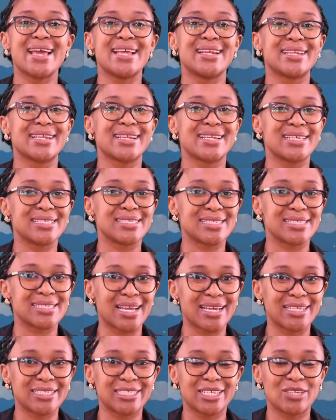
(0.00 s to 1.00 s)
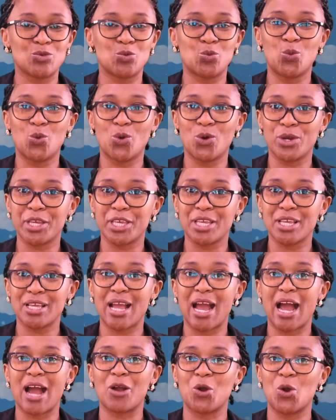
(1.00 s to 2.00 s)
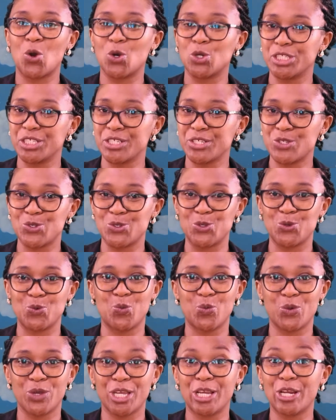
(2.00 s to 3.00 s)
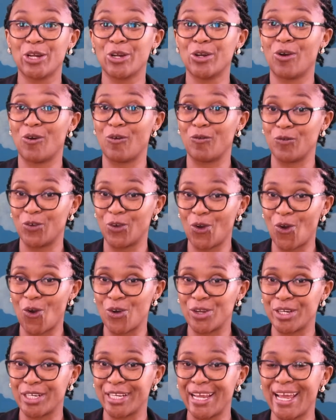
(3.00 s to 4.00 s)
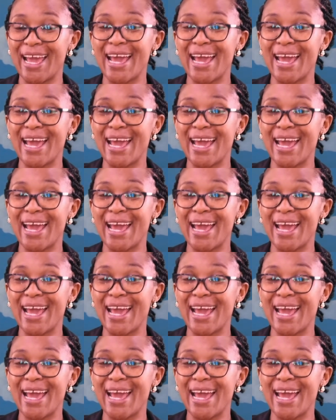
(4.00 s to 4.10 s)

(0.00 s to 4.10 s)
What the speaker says: and he started walking according to the will of God.